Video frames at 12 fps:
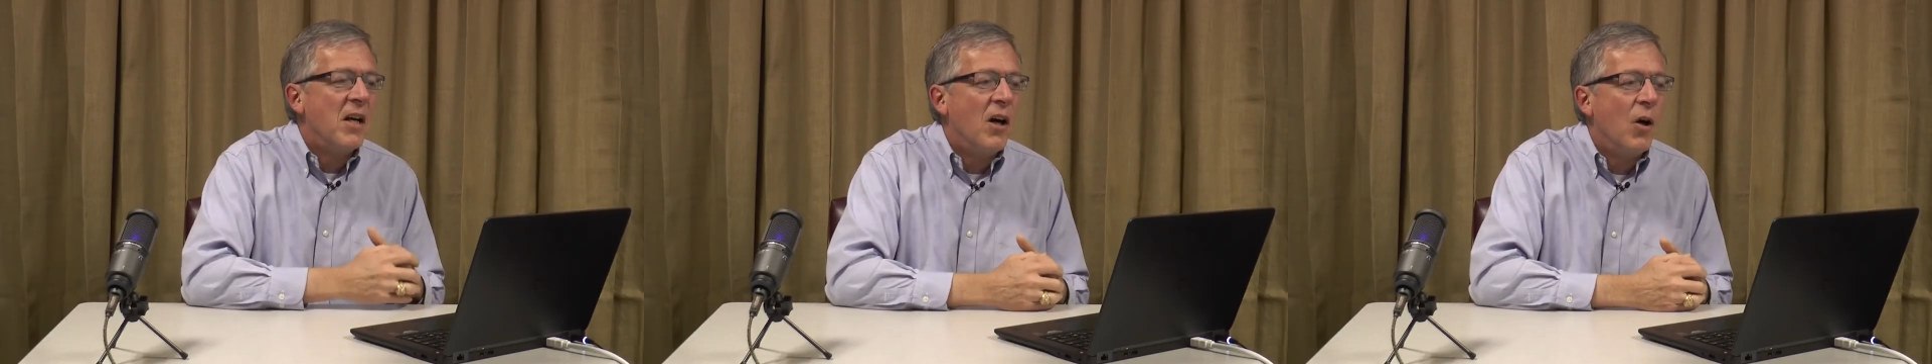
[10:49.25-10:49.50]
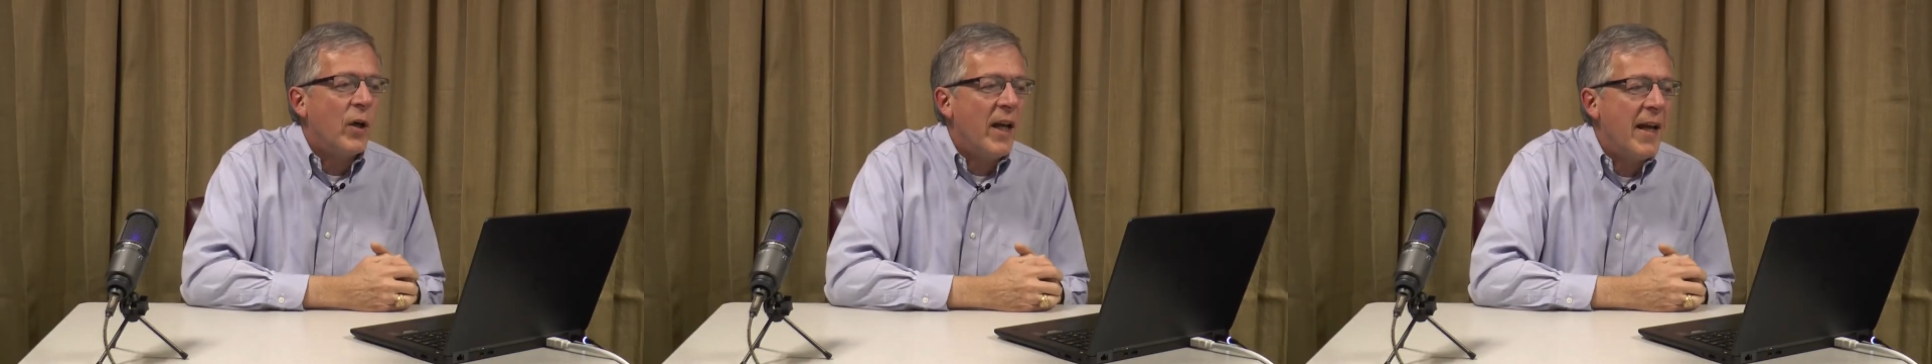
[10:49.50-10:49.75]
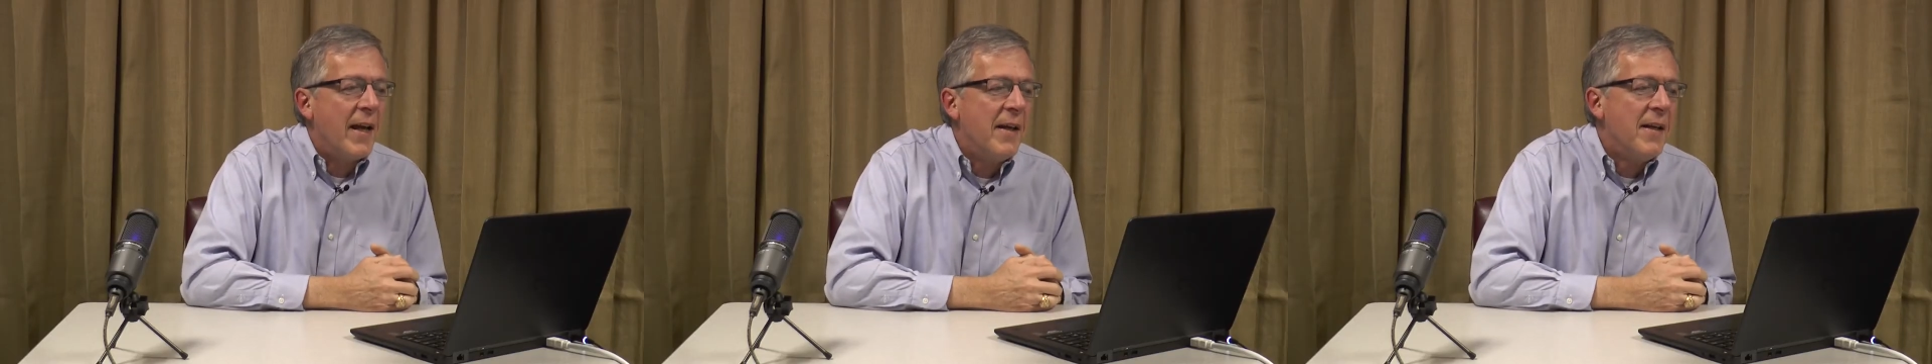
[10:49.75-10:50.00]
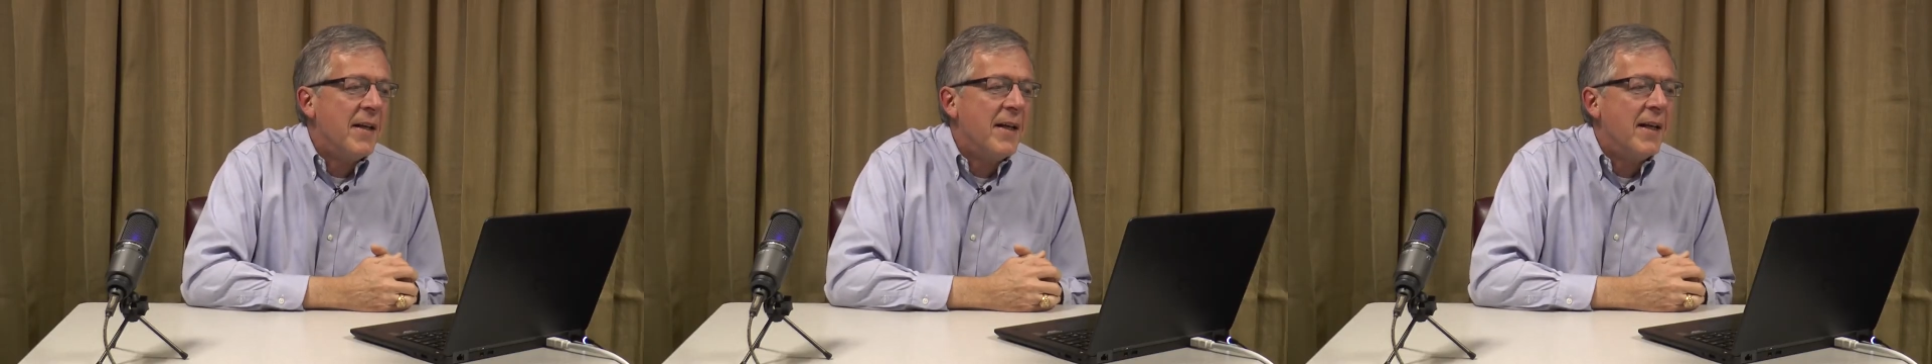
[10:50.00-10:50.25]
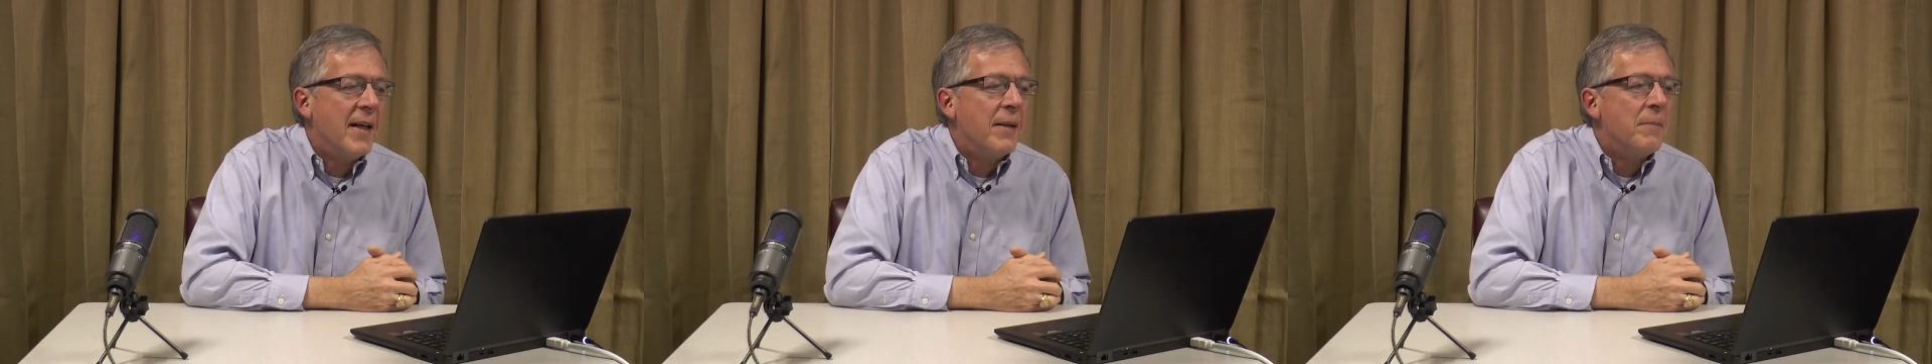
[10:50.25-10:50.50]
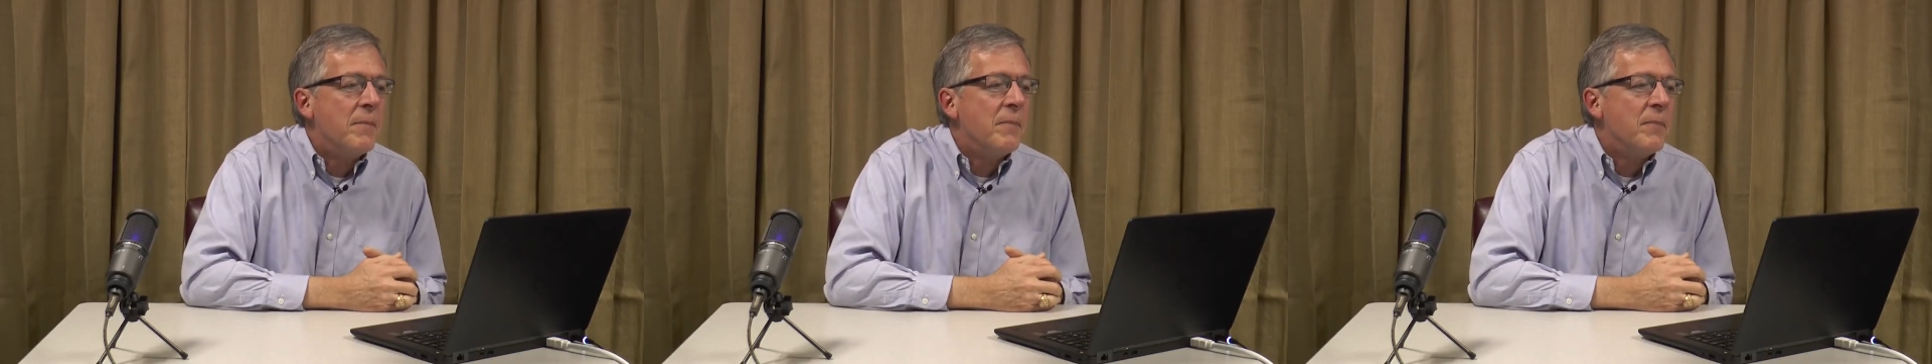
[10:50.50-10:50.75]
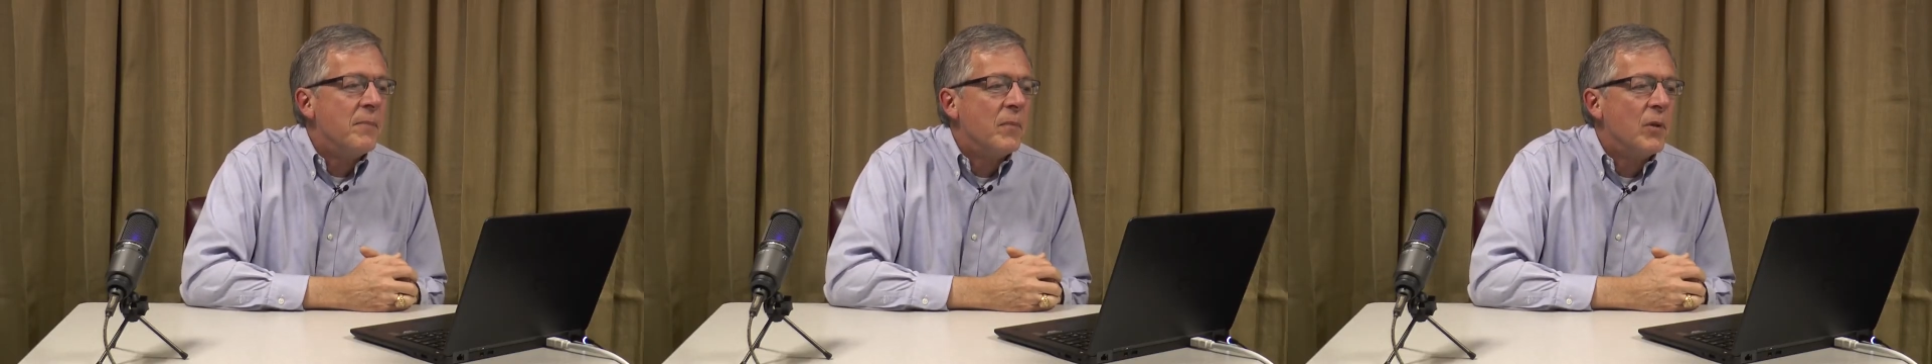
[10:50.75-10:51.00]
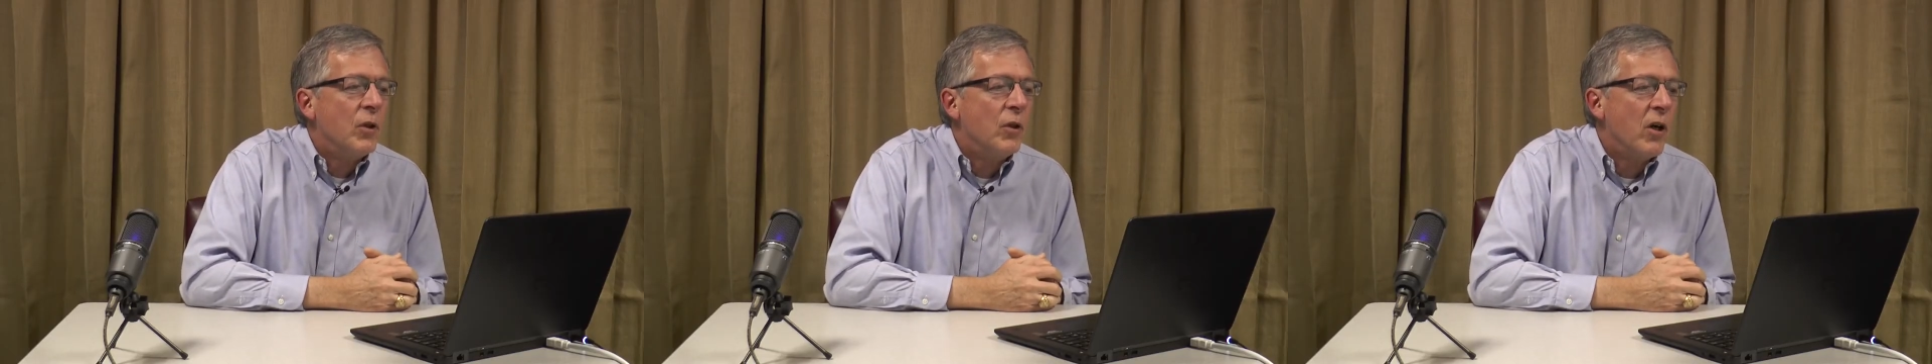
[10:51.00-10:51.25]
Okay,
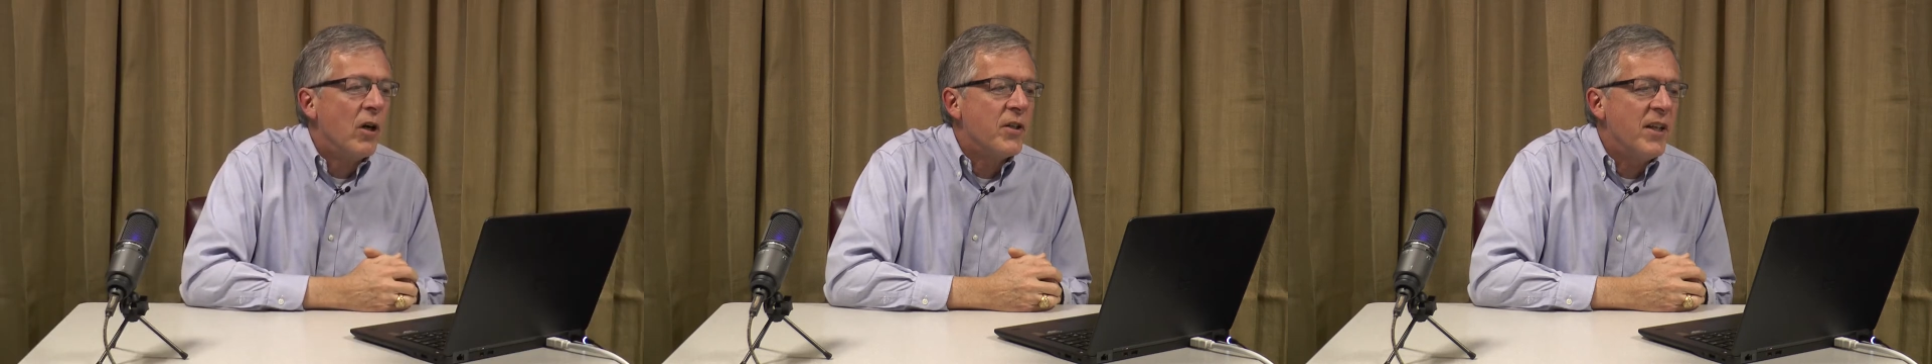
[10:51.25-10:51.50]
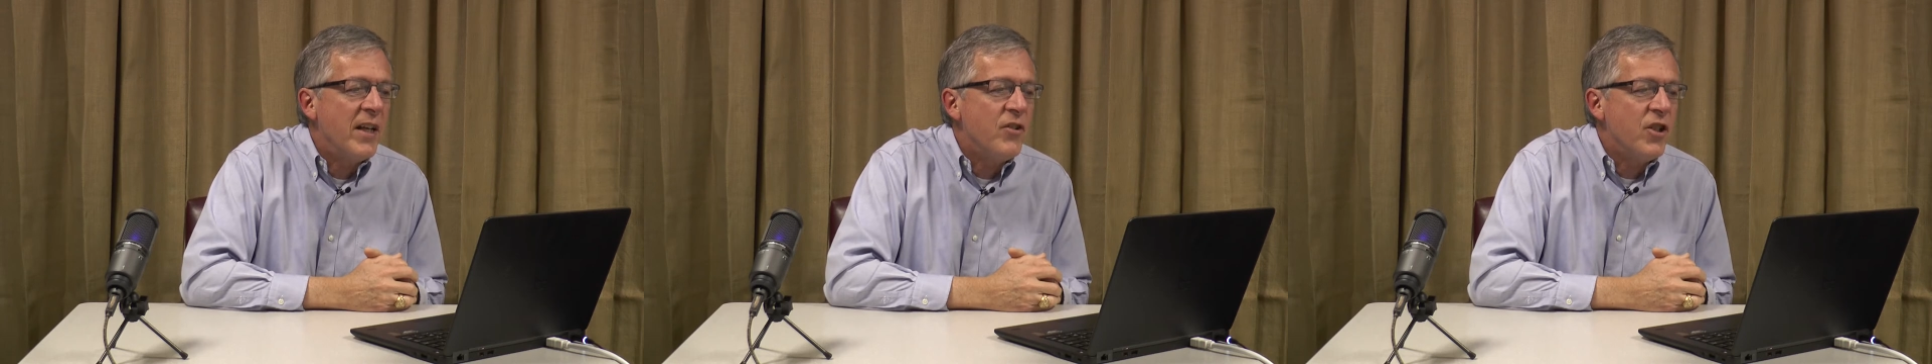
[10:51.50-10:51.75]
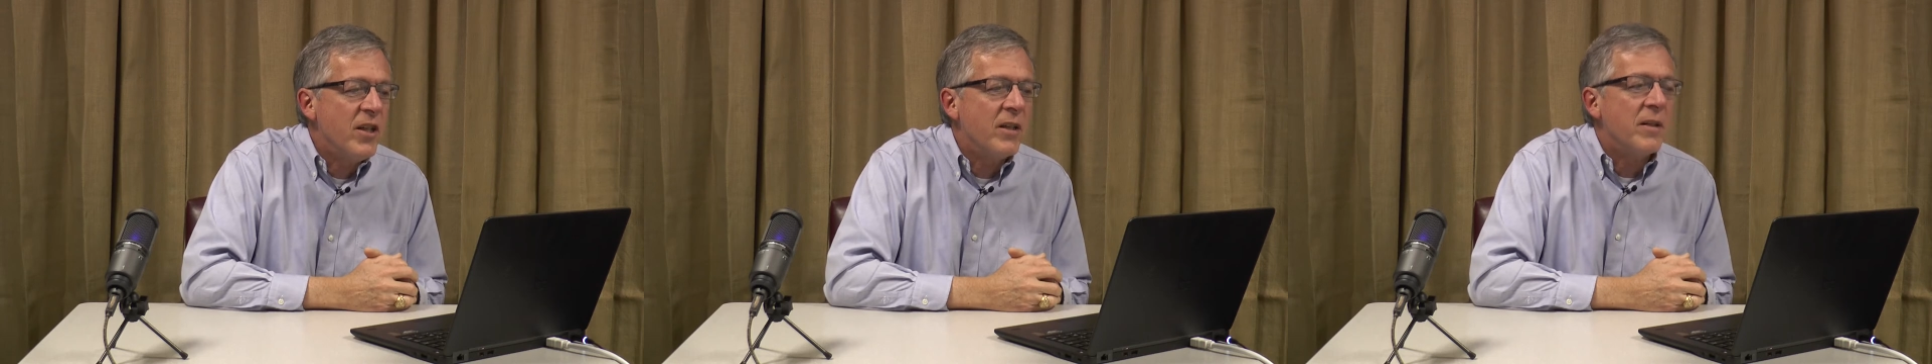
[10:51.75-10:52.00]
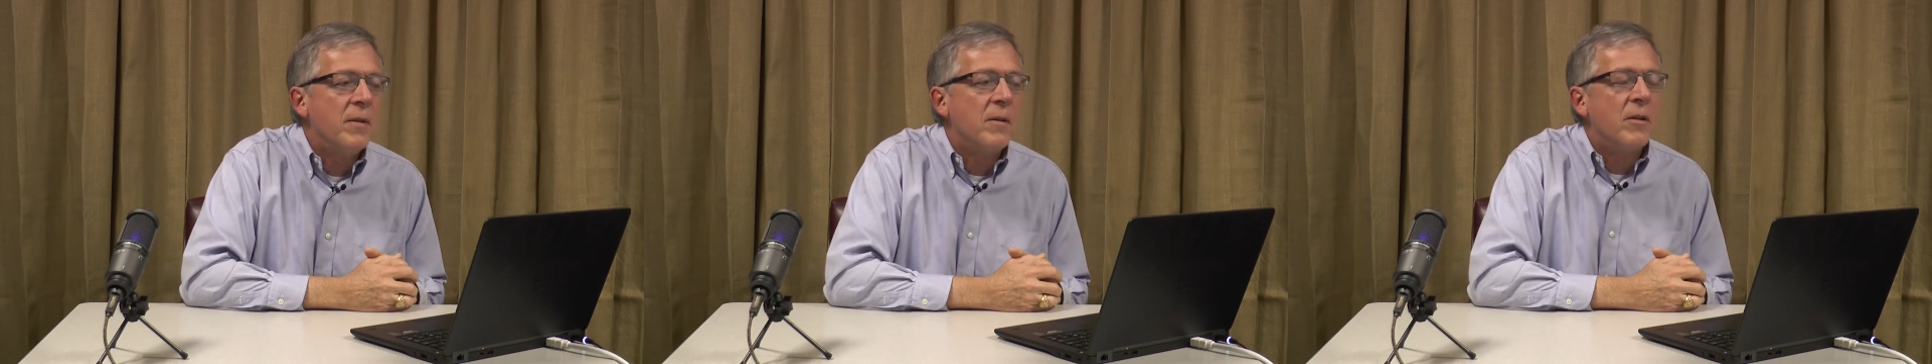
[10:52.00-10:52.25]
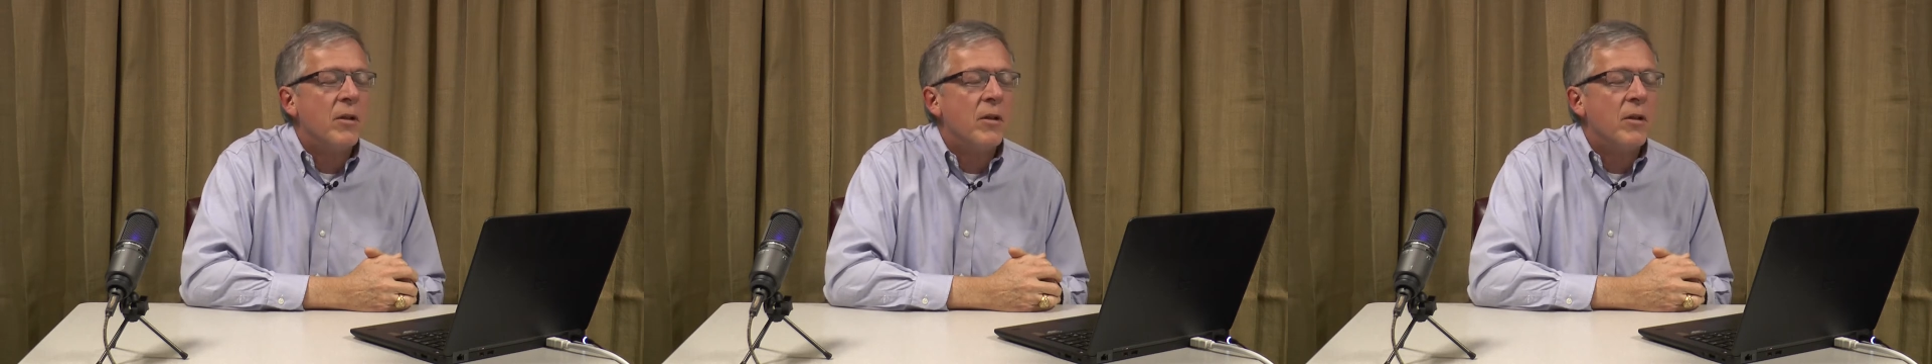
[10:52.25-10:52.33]
Ugartechea